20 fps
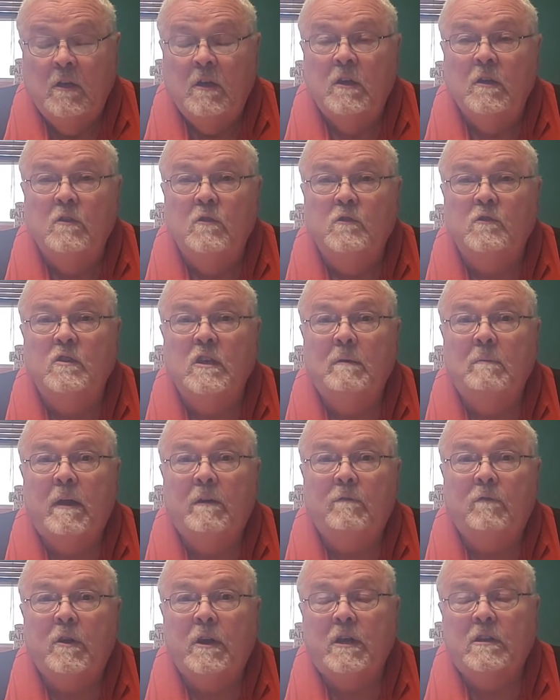You see, my
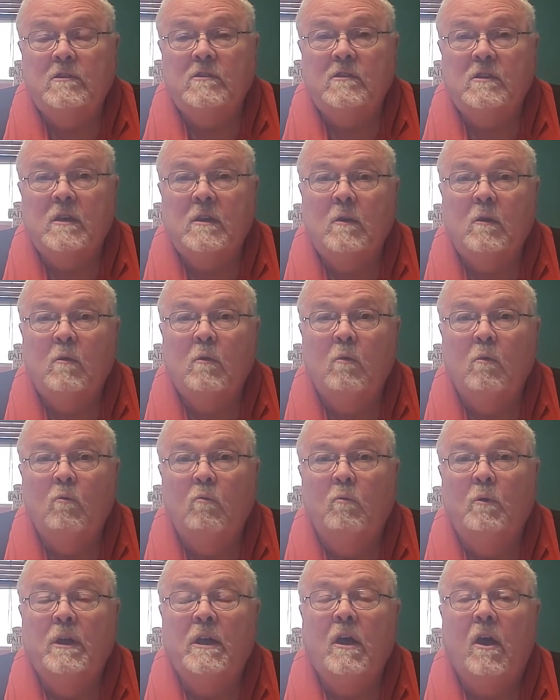friends,
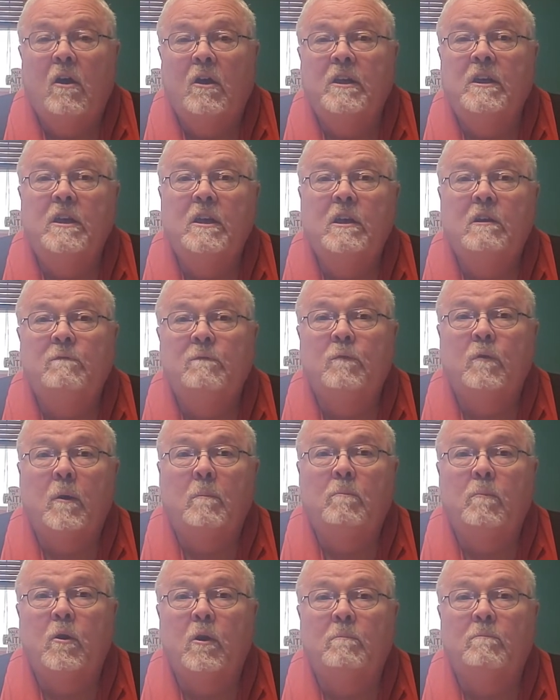we are here for
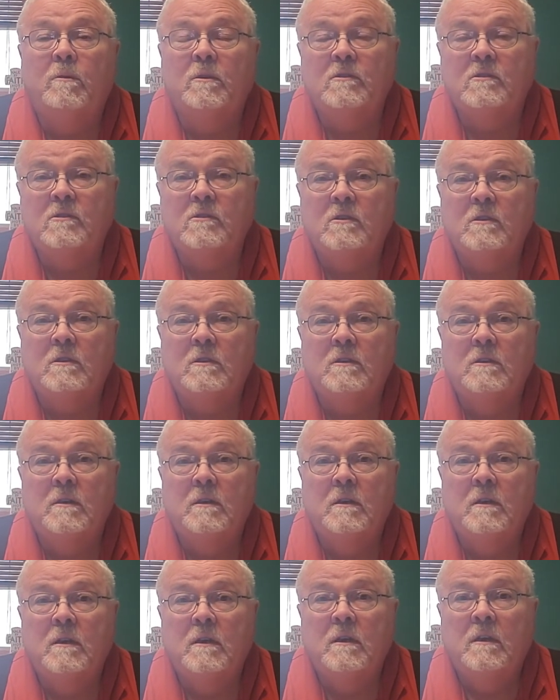a purpose.
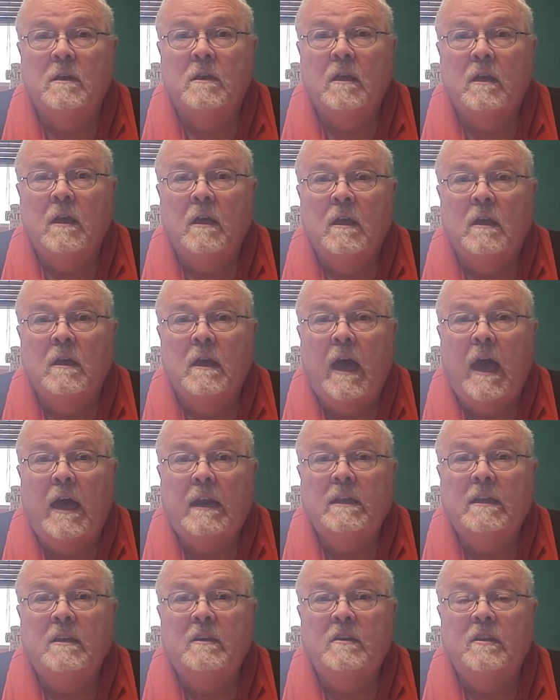God
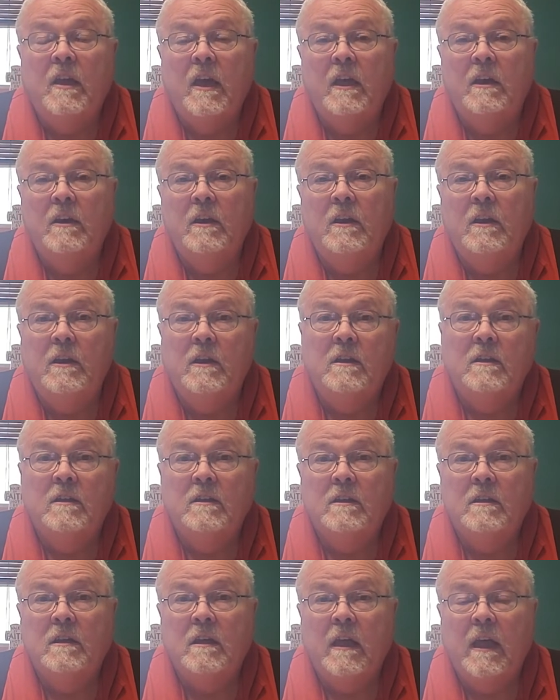intended
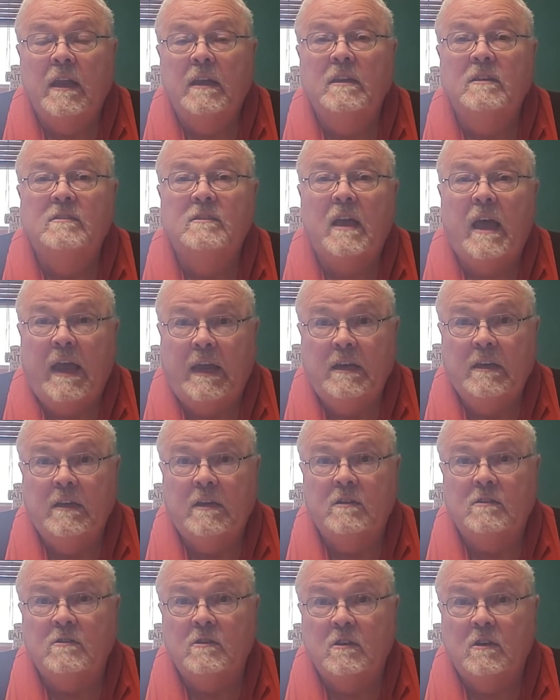and designed
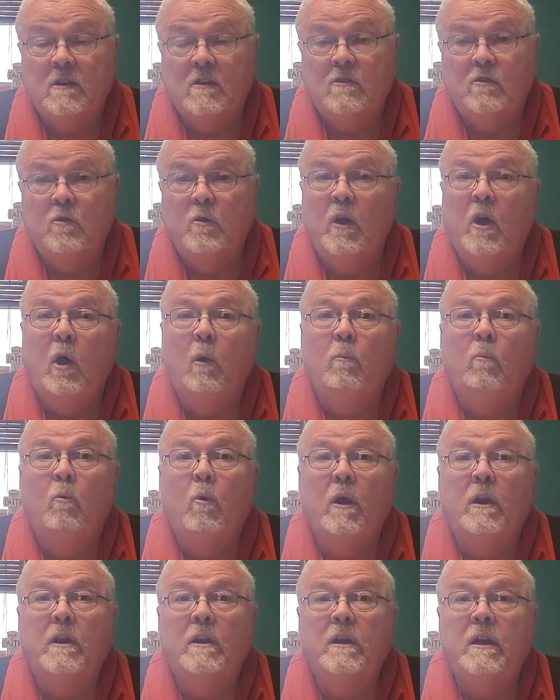us to help
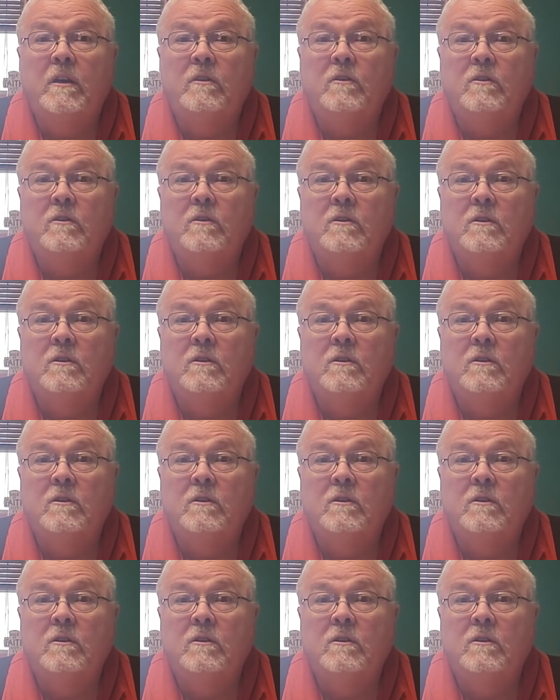one another,